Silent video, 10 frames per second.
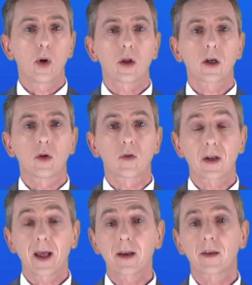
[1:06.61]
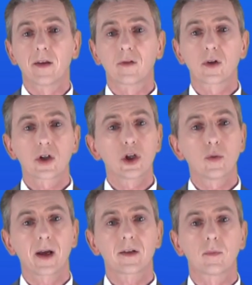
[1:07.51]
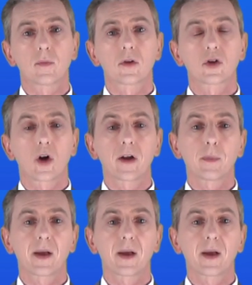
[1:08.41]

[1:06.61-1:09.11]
molecules like this with two atoms joined